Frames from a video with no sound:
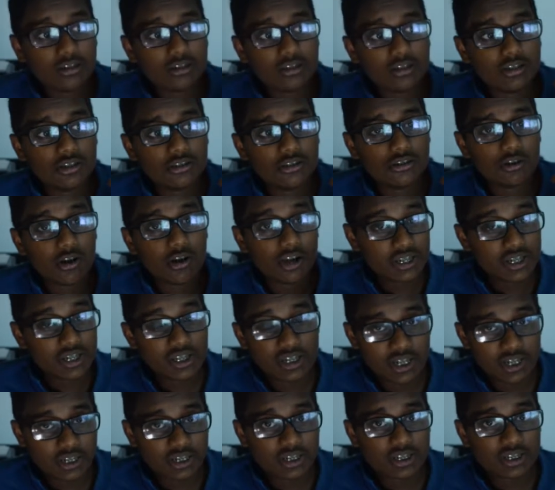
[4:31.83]
your
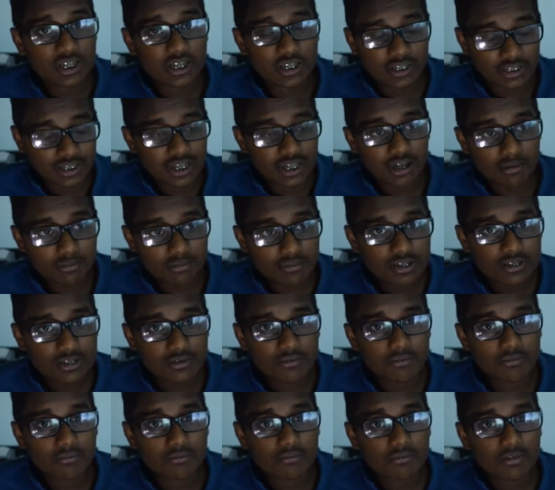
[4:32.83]
IGCSE exams,
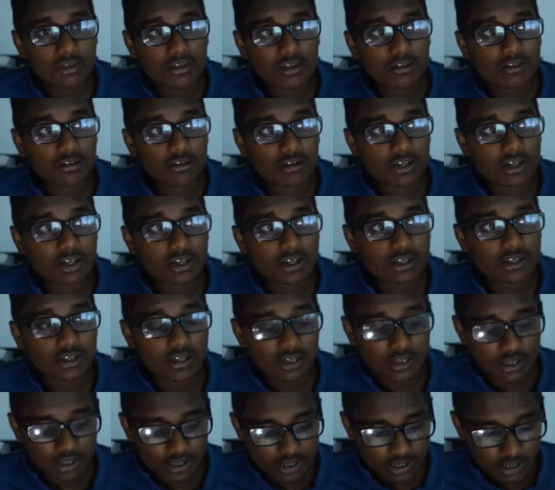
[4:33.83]
okay,
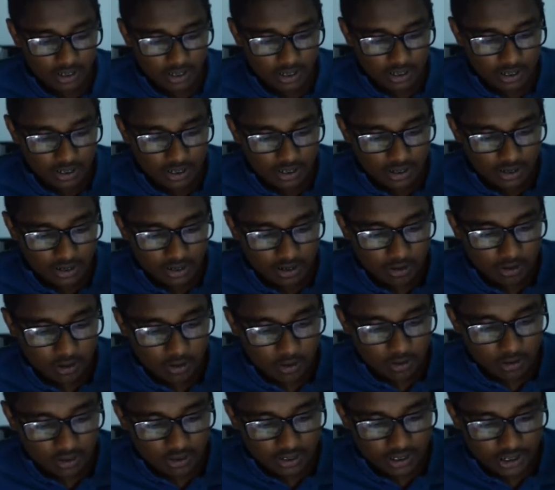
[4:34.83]

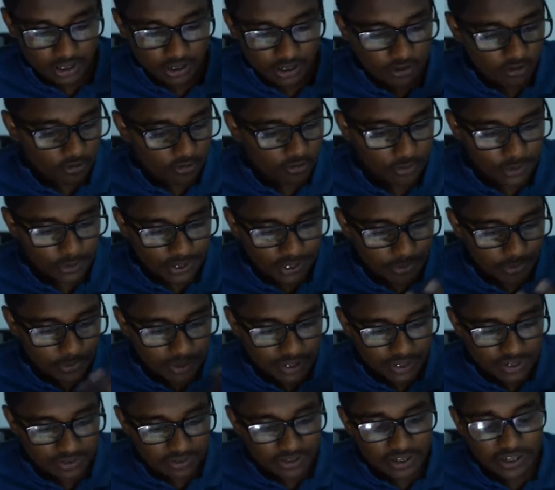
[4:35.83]
on the year of
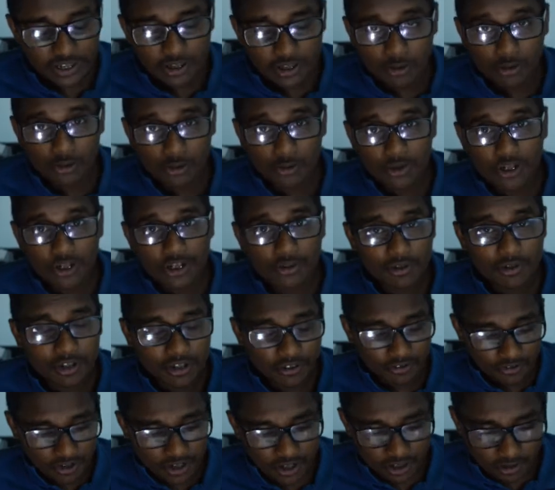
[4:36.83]
2023 or
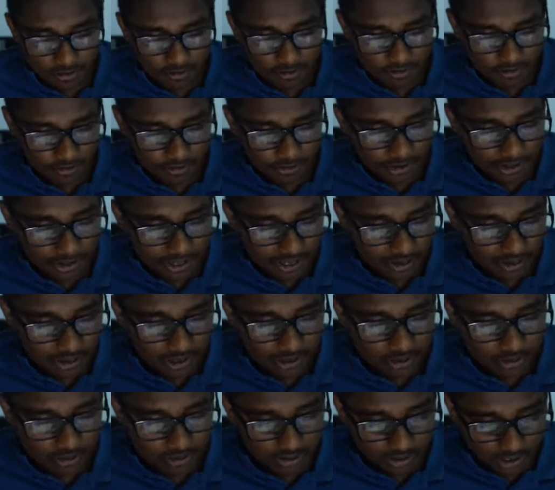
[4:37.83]
2025, you can click
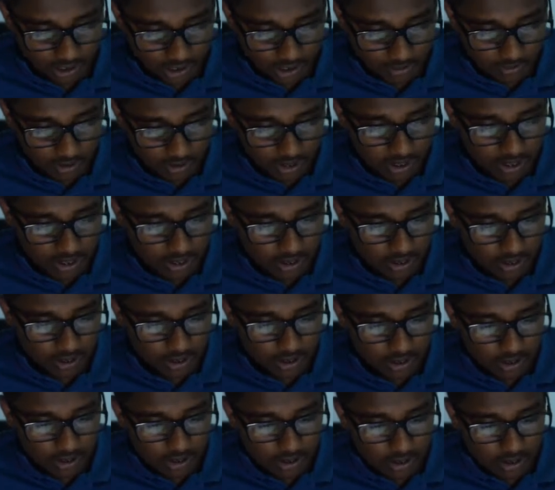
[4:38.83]
on this one.
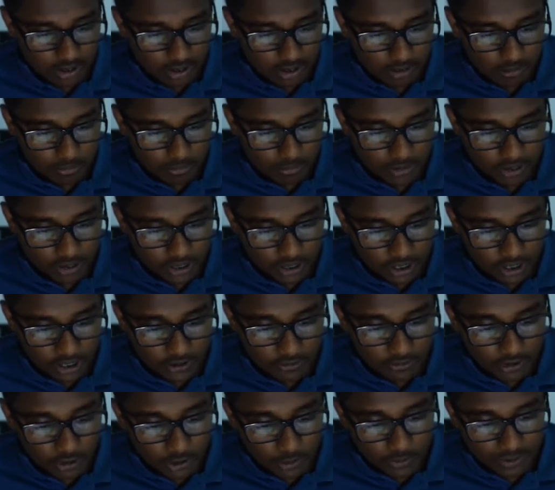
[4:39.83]
But if
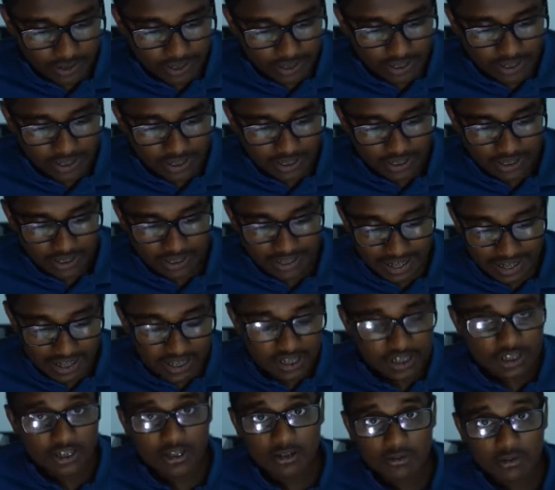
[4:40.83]
you're doing it
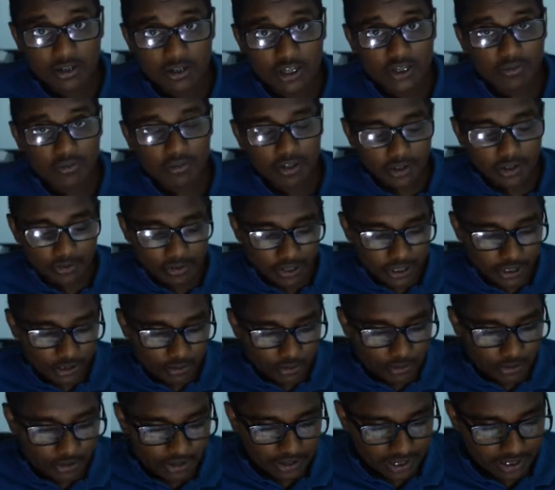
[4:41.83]
next year, which is
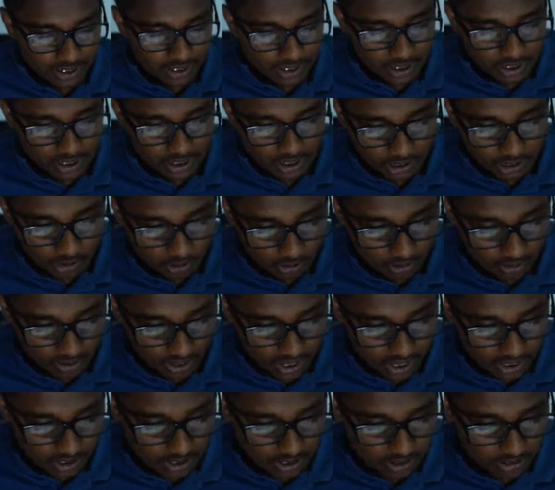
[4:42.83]
2022, you can just click on
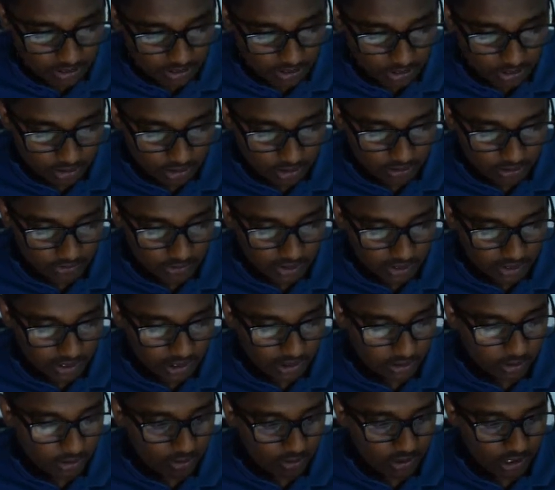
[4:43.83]
that. So if I
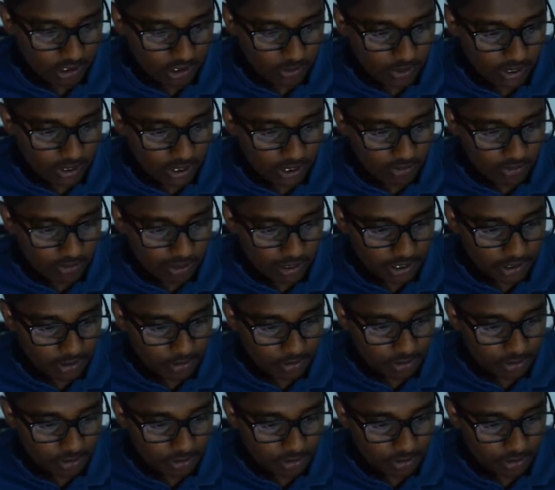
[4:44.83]
click on the 2022